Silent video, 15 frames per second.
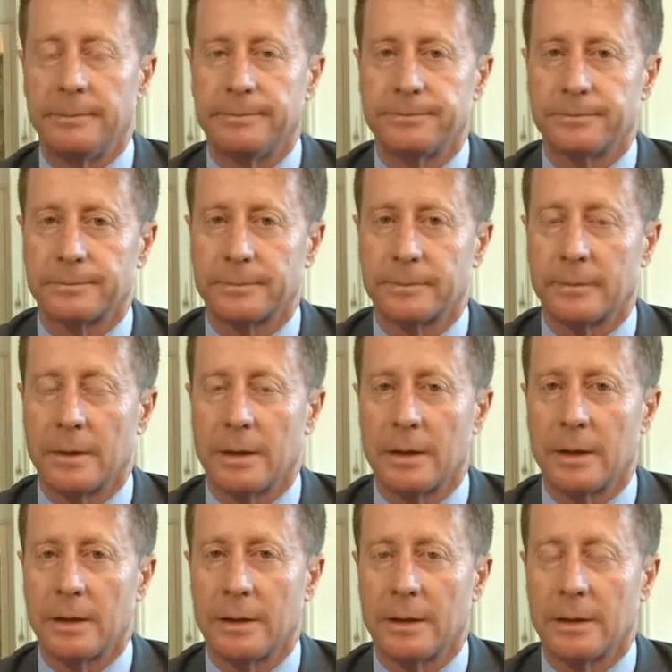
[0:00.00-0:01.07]

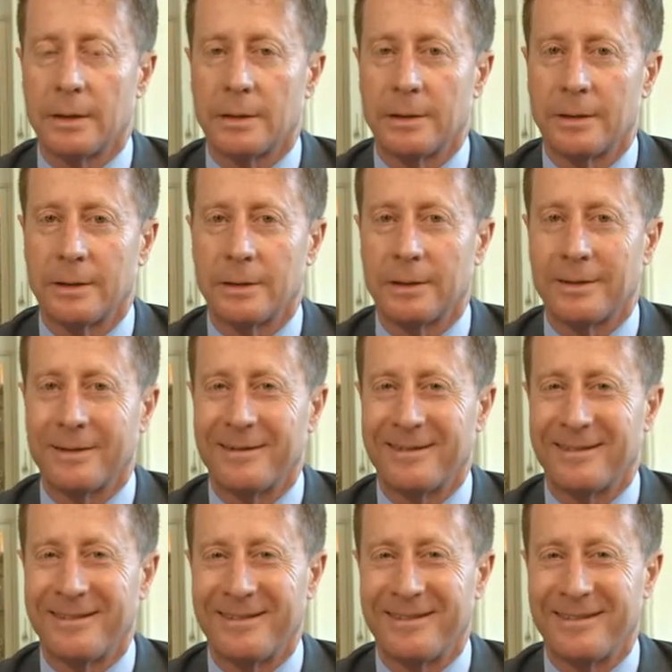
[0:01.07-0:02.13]

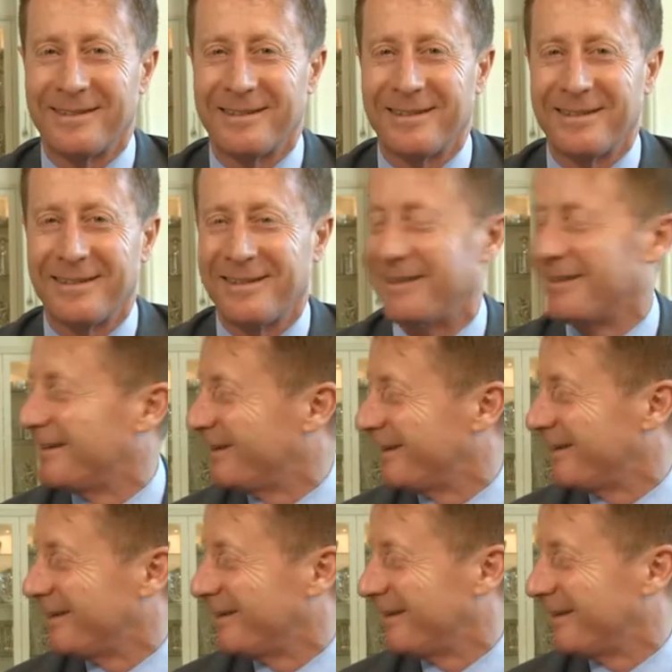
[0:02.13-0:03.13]
[no speech]